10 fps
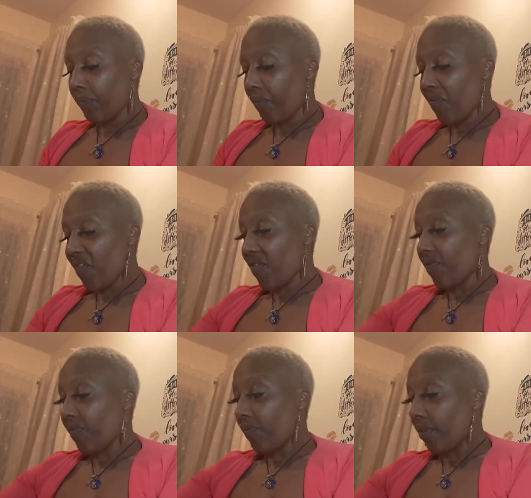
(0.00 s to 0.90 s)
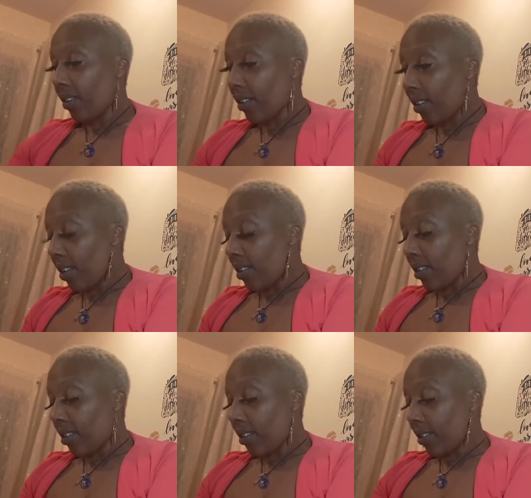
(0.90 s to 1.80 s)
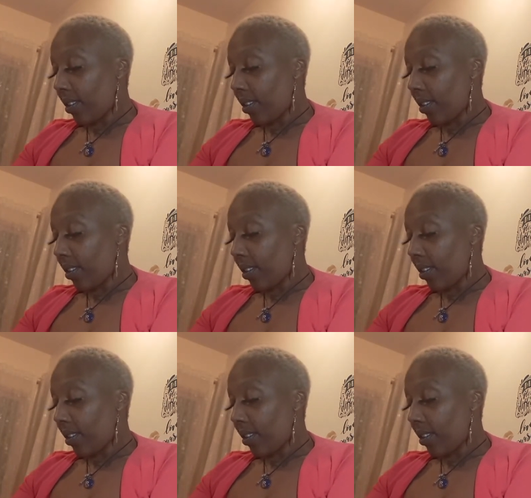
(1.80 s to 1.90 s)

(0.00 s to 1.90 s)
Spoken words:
(no one is talking)